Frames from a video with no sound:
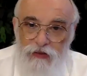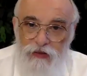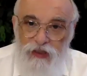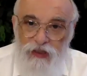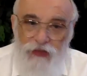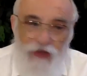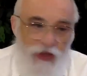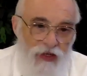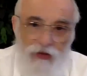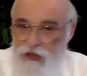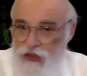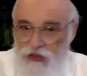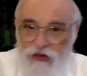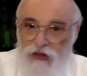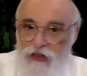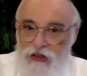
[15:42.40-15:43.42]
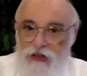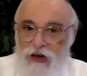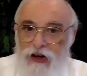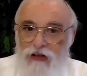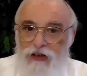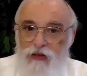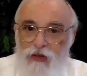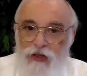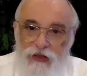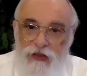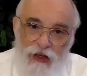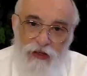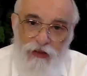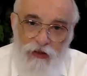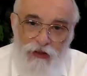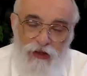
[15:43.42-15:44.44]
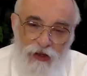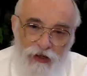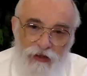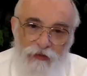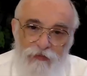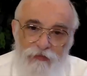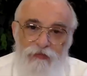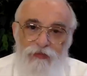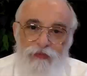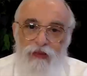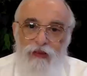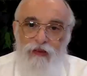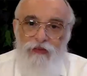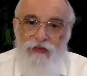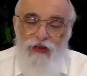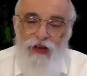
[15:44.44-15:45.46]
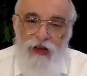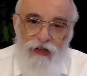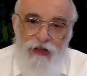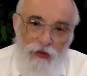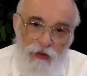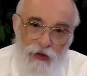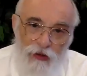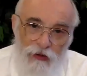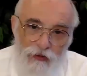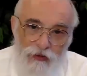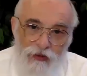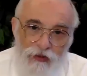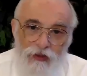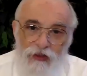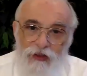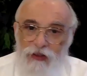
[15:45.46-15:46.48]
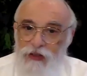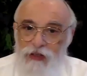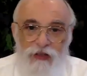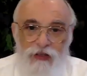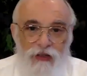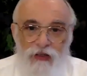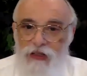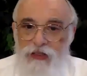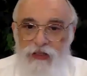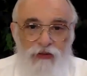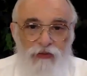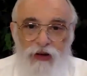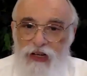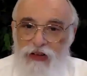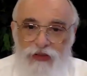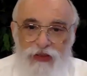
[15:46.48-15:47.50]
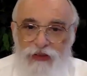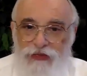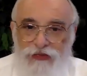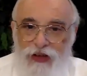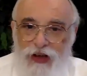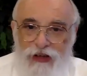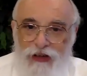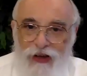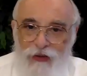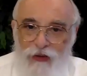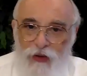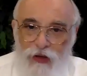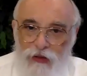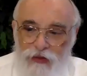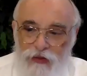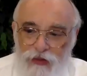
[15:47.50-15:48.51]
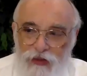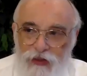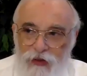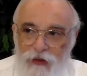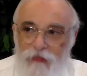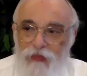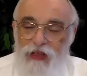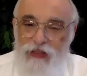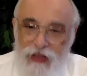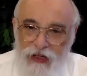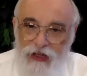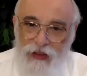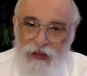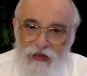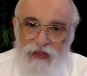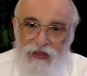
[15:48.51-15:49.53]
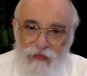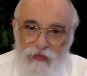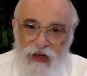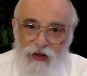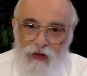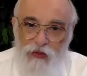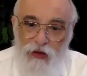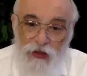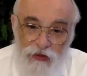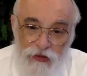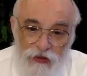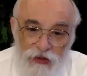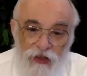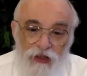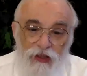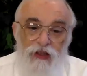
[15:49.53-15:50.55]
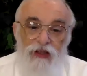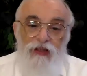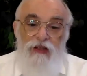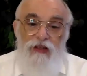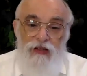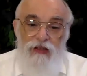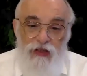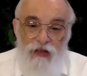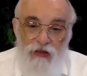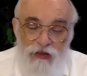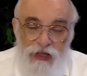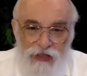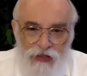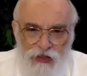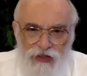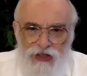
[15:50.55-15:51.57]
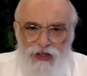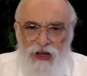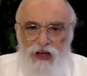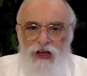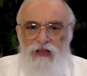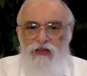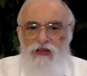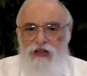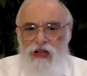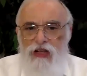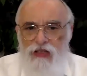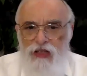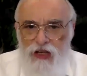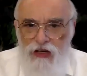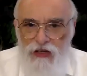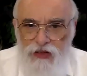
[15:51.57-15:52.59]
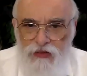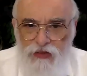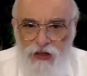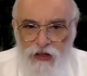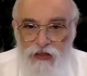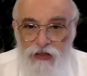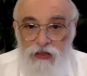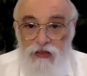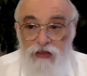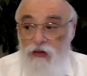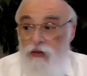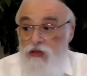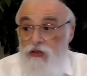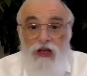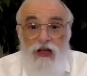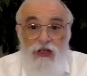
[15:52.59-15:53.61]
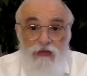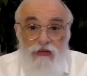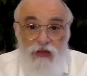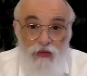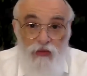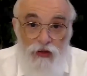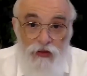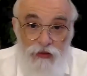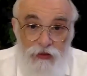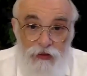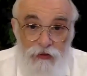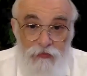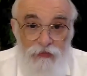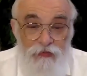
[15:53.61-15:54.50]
And if there's a stronger argument, then okay, fine, I won't. He's not ready for the fine, I won't. He's getting this no matter what. So that's not such a chiddush. That's the nature of Ratzon. It all starts with I want.